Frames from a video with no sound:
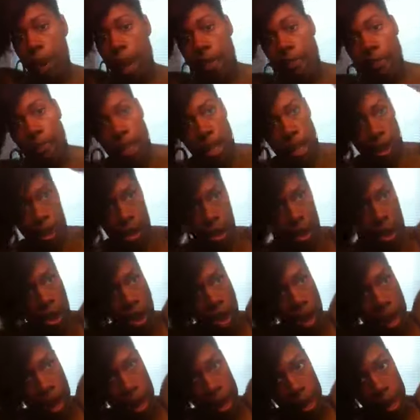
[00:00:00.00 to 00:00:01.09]
my finger
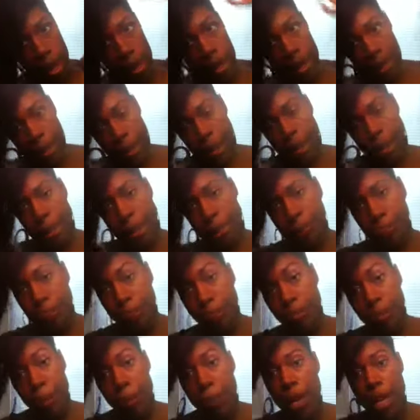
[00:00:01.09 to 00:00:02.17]
and
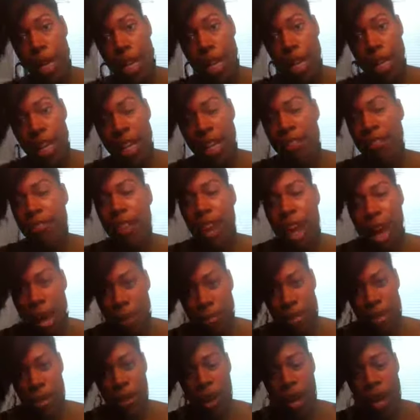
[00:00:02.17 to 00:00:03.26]
pin it, it
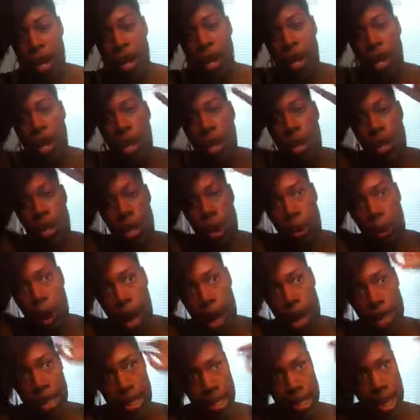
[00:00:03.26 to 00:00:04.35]
flops. Okay, so
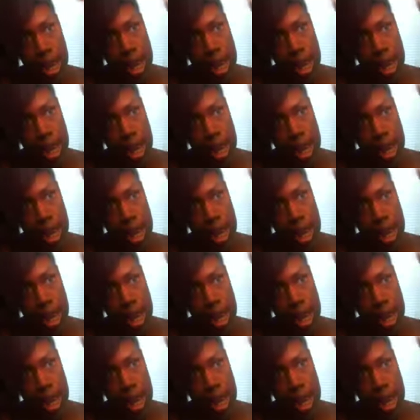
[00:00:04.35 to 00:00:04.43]
I just